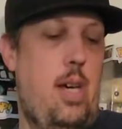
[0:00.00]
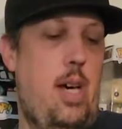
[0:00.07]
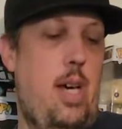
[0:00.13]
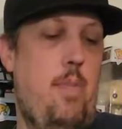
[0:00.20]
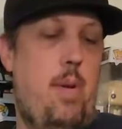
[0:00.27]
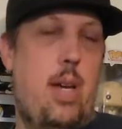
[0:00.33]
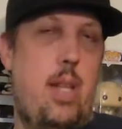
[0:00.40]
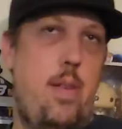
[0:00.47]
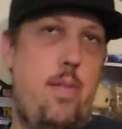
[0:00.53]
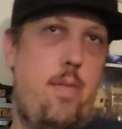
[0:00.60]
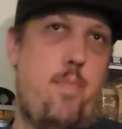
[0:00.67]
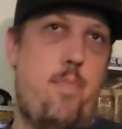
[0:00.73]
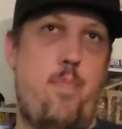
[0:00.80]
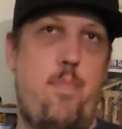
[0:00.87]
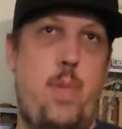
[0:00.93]
I bought it
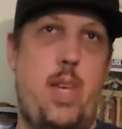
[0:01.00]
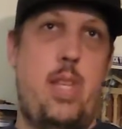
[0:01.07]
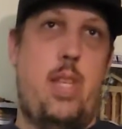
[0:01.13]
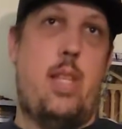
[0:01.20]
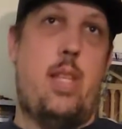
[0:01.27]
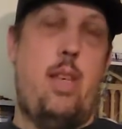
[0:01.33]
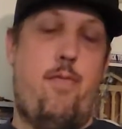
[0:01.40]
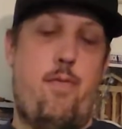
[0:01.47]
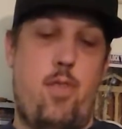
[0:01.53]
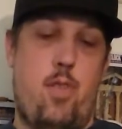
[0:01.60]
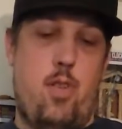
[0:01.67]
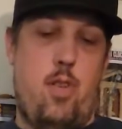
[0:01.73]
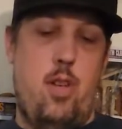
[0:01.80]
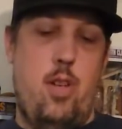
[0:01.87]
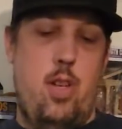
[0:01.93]
basically
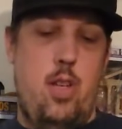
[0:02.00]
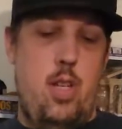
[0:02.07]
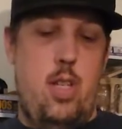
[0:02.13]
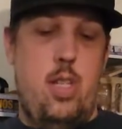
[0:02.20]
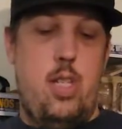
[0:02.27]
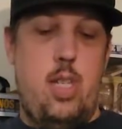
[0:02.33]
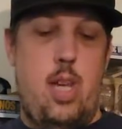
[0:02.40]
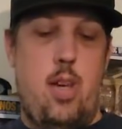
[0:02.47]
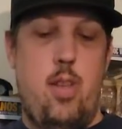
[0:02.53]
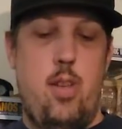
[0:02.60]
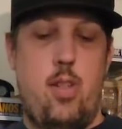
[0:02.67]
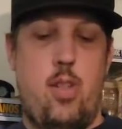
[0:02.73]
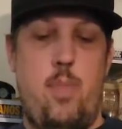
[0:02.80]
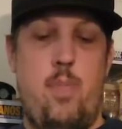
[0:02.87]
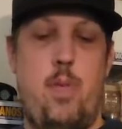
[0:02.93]
for see how
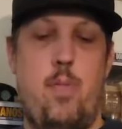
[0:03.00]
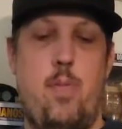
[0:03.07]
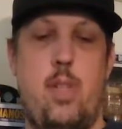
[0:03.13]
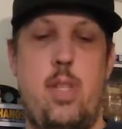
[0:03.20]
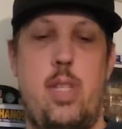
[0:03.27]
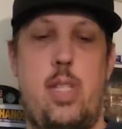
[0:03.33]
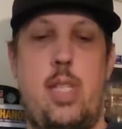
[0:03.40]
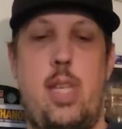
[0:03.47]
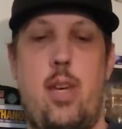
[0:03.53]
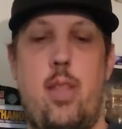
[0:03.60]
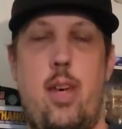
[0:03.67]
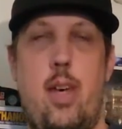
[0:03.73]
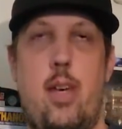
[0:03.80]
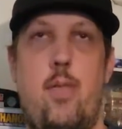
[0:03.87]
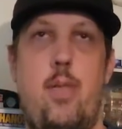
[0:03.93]
their shipping was and see how
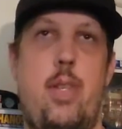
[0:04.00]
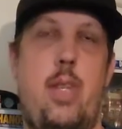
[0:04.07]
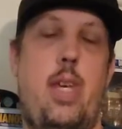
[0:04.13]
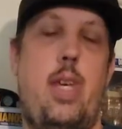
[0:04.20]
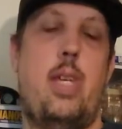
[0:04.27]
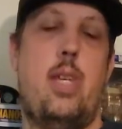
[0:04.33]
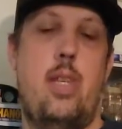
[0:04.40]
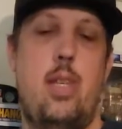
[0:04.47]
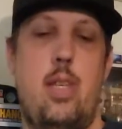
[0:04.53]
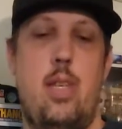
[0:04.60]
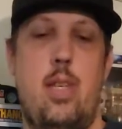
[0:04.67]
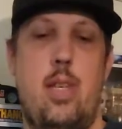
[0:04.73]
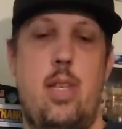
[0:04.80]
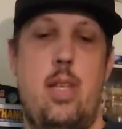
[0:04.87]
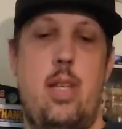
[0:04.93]
long it would take.
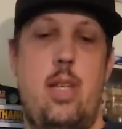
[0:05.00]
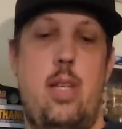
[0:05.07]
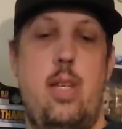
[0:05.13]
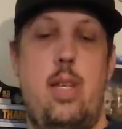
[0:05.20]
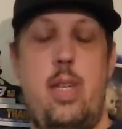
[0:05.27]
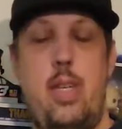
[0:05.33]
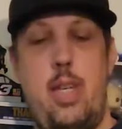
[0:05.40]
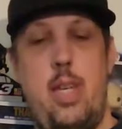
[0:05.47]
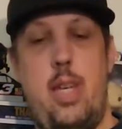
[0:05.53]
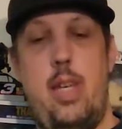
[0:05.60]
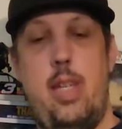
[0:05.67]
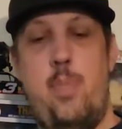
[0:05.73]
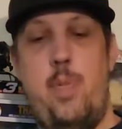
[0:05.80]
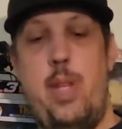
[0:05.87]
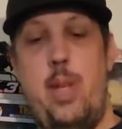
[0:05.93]

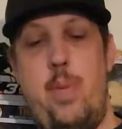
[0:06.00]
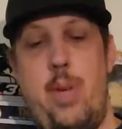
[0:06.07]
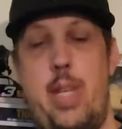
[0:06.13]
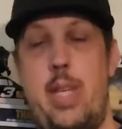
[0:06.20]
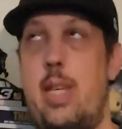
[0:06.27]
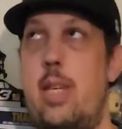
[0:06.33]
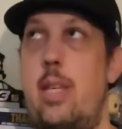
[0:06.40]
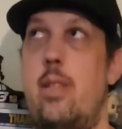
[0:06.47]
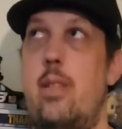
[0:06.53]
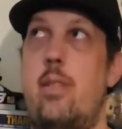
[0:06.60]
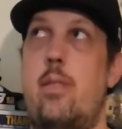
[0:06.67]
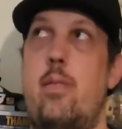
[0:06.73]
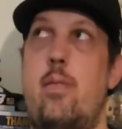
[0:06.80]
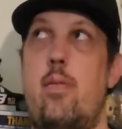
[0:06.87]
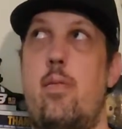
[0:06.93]
It's been a minute because